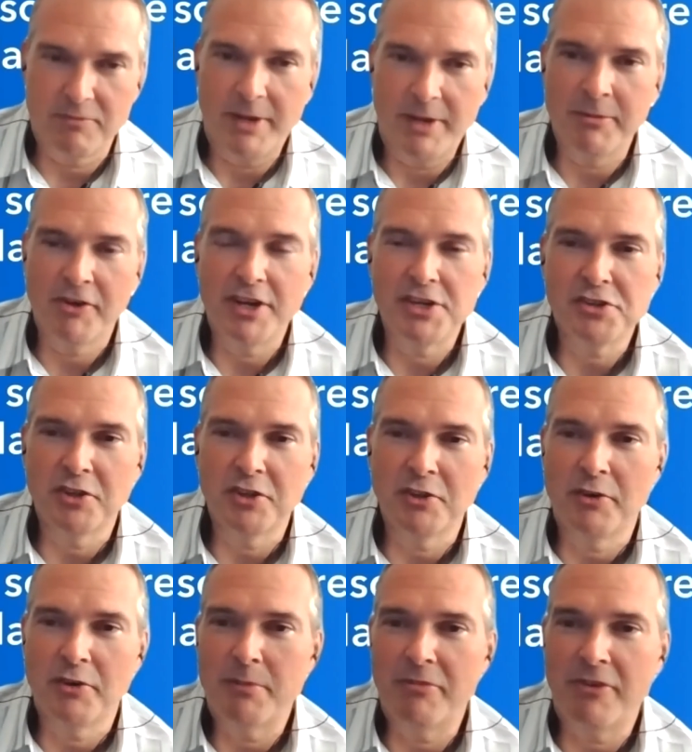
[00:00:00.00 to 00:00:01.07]
immigration
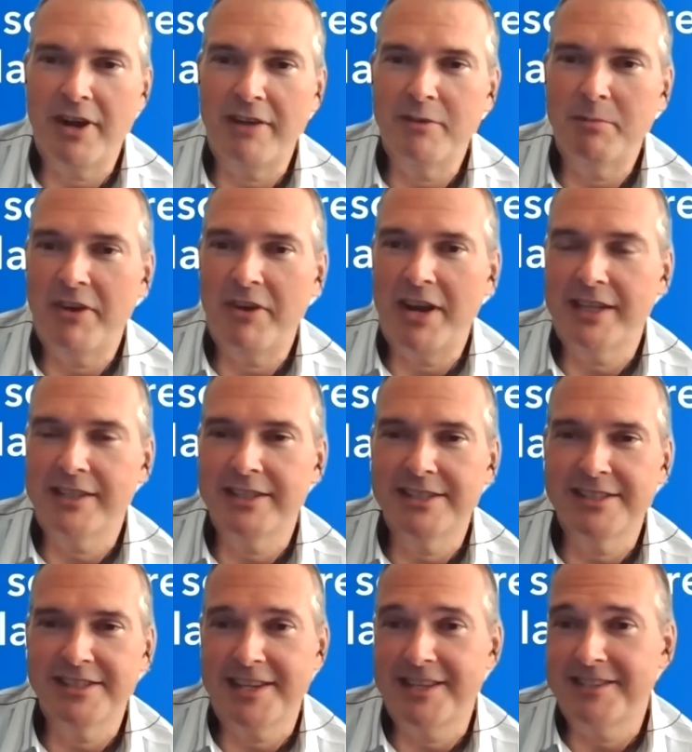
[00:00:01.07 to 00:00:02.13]
lawyer in private
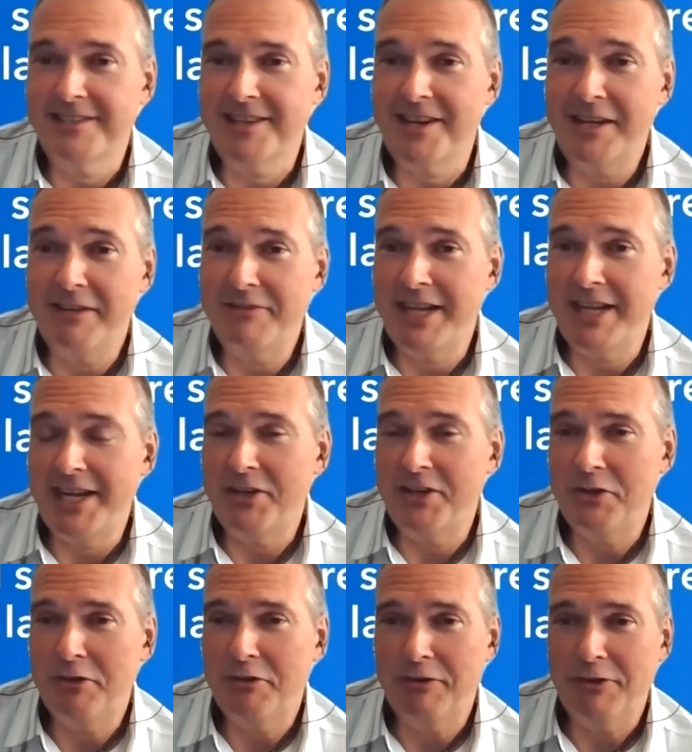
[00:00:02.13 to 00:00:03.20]
practice and kind of tech
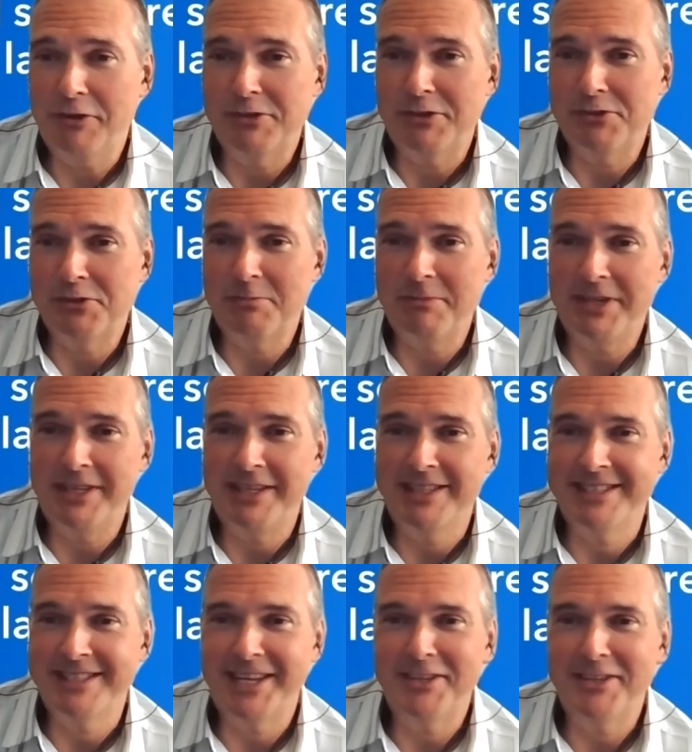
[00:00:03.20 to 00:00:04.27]
guru, social media
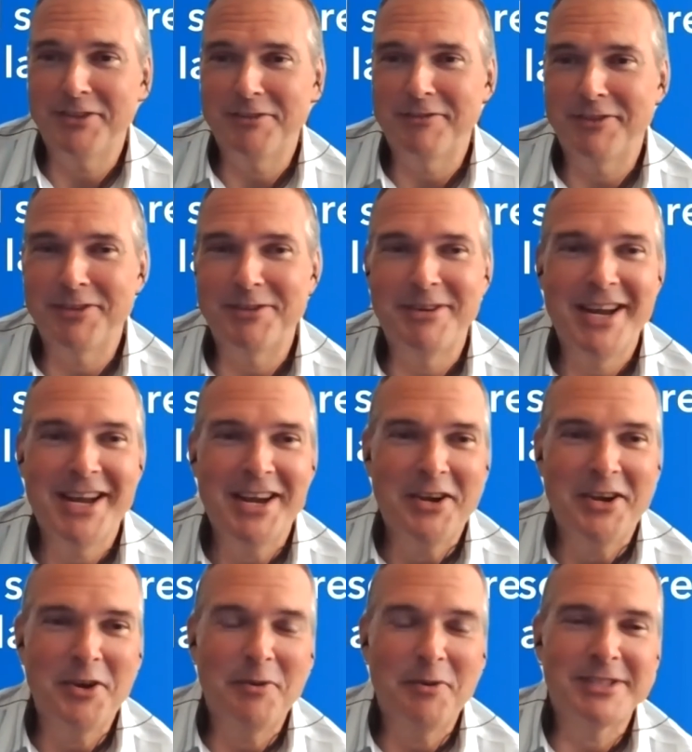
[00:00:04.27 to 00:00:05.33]
tech guru,
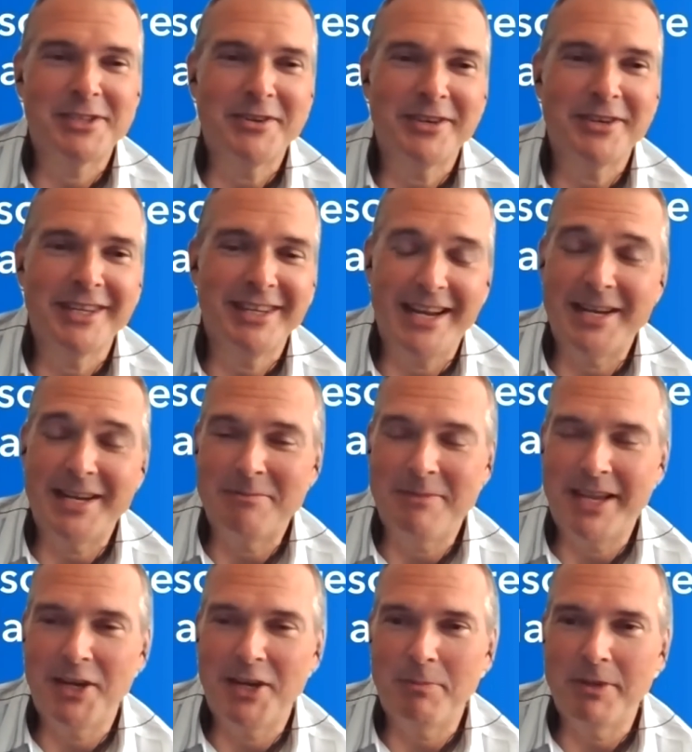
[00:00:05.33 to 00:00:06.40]
who is going to
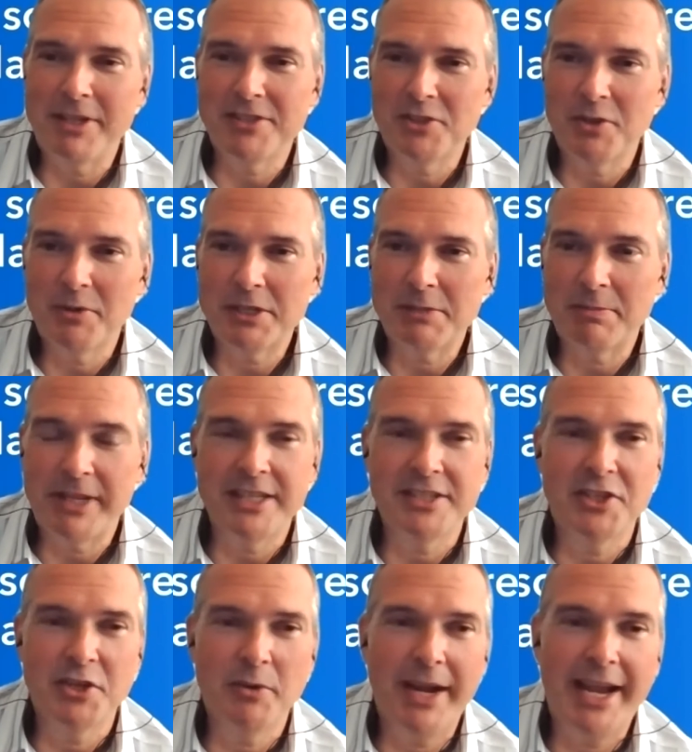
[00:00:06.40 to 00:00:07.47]
help us to explain
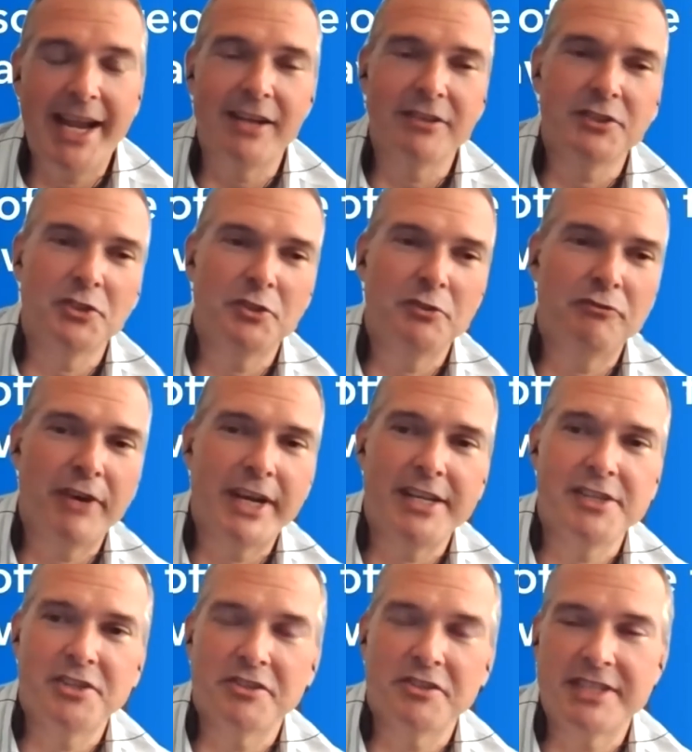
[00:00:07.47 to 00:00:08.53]
to you how to
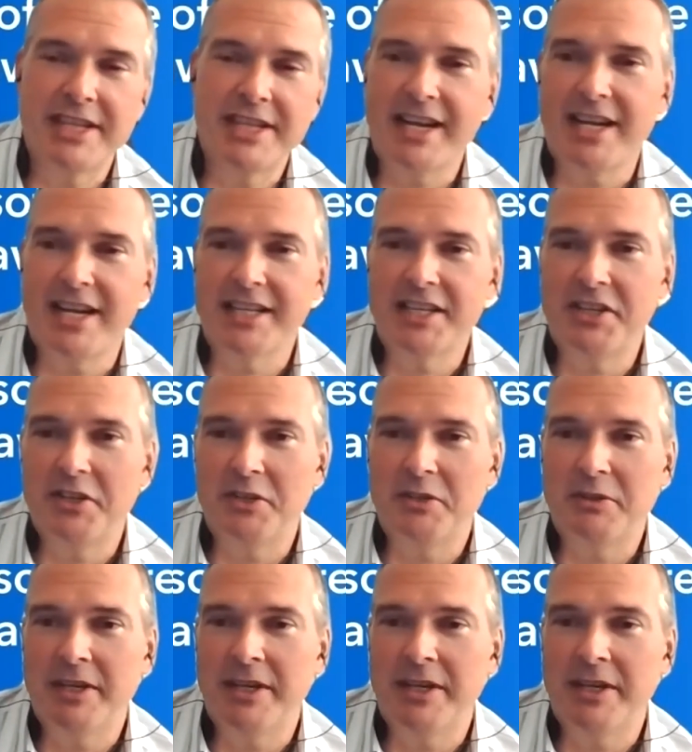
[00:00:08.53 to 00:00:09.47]
raise your tech IQ.